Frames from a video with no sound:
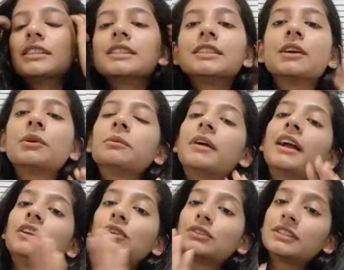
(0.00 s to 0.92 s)
So I
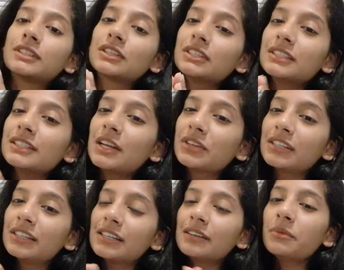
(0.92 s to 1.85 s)
know this is going to sound a
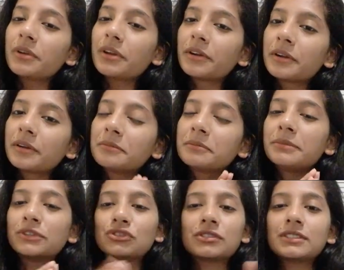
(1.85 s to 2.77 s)
little weird,
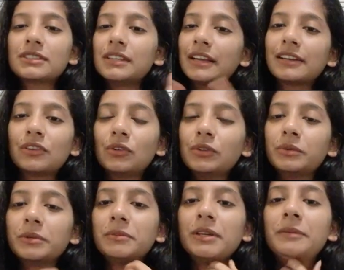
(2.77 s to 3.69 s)
but just like roll
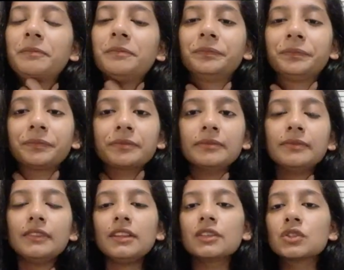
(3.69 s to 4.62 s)
with me.
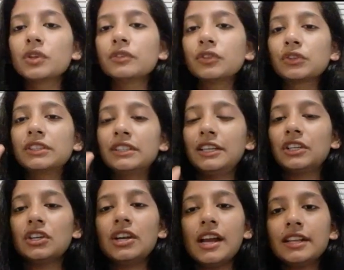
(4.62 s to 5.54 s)
So if you can take
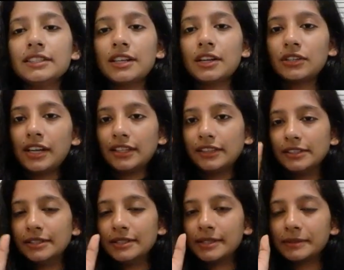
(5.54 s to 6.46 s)
your hands out like
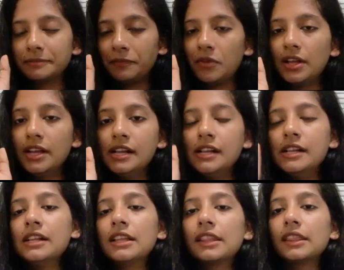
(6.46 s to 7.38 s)

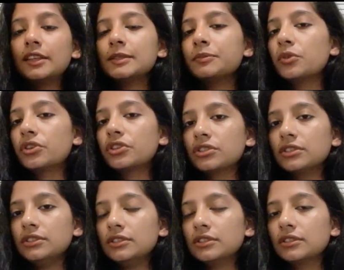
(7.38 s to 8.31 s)
this portion,
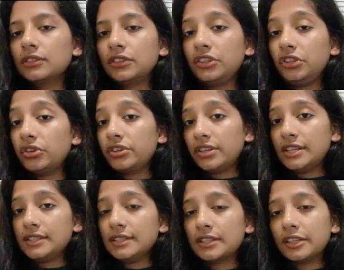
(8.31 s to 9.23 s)
your
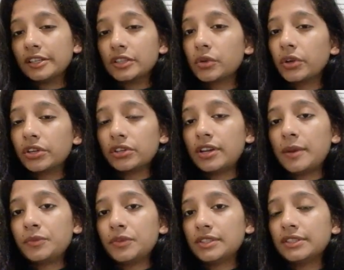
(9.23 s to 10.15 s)
wrist, is going to
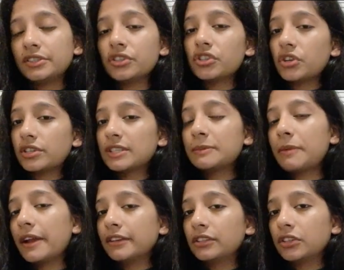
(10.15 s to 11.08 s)
represent your
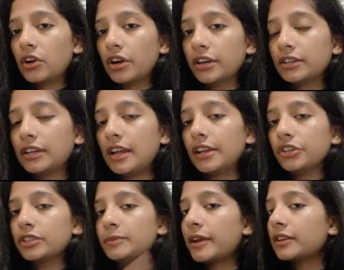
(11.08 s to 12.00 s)
spinal cord, and your
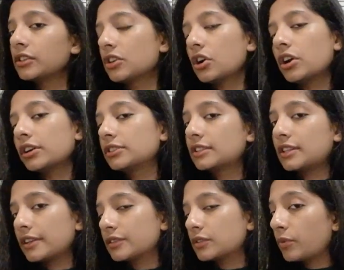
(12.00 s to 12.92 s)
spinal cord
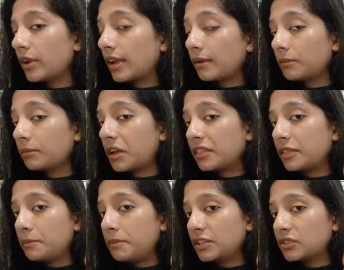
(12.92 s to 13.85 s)
starts way at the
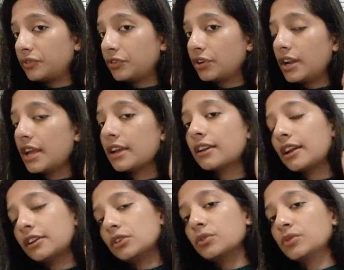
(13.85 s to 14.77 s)
base of your neck and
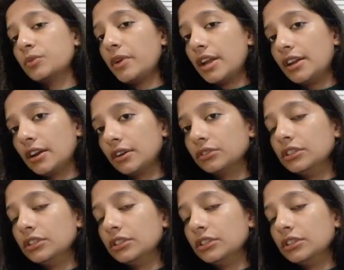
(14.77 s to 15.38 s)
goes way down.